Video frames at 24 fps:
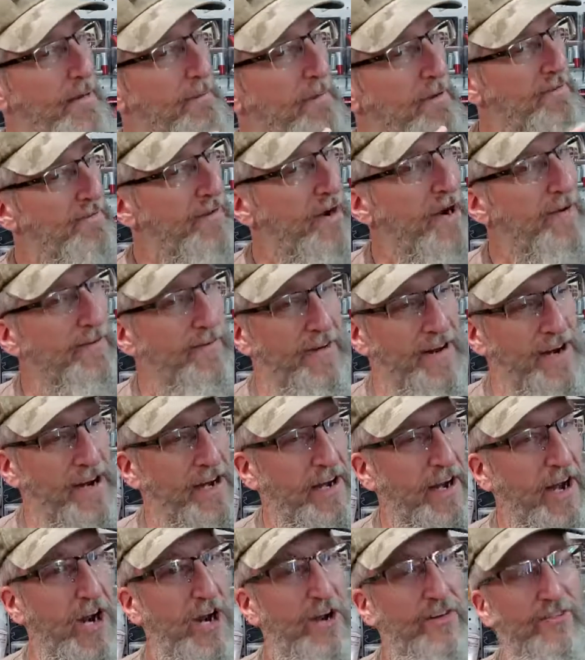be very, very
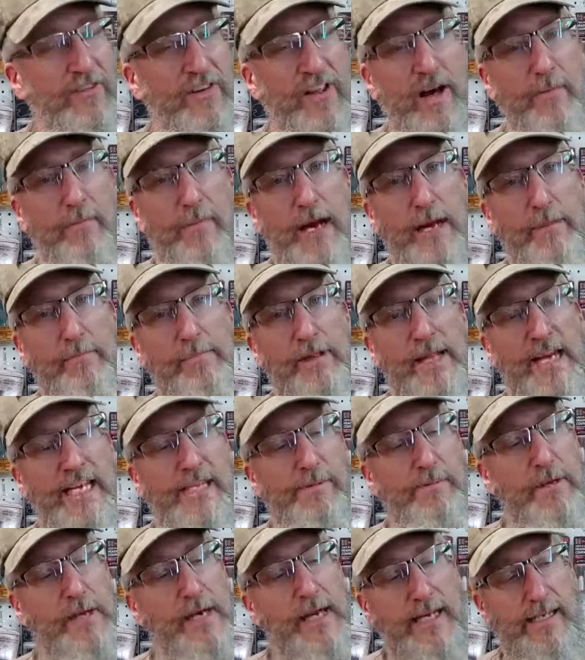careful on my
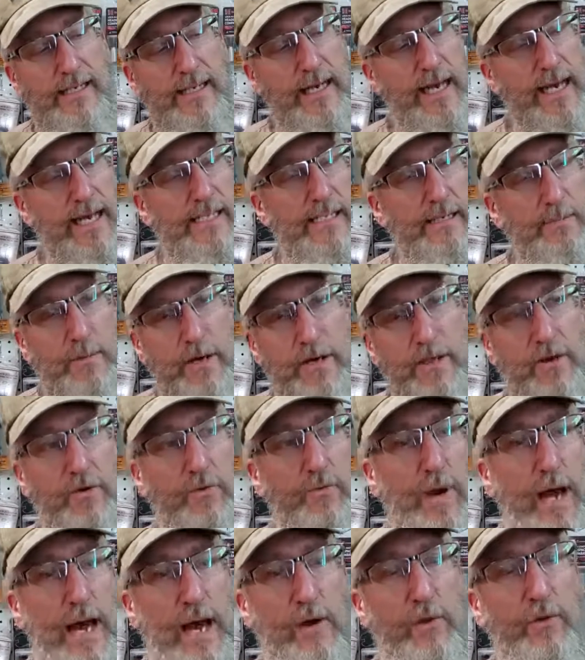placement because I had some other
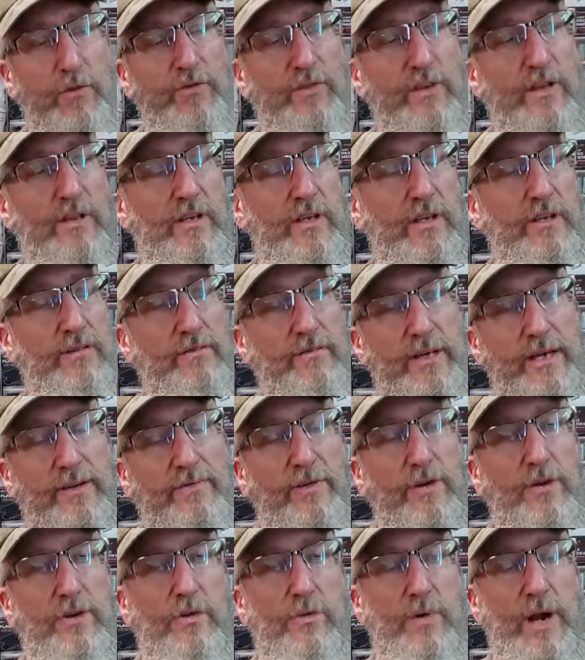rounds in there in
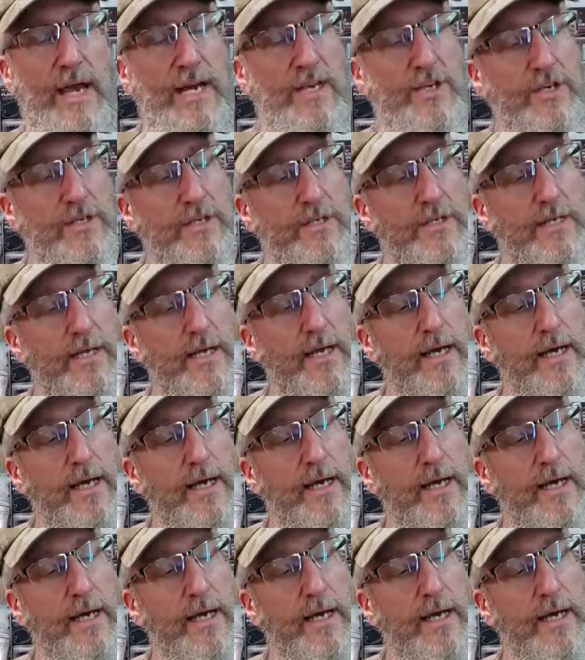different directions.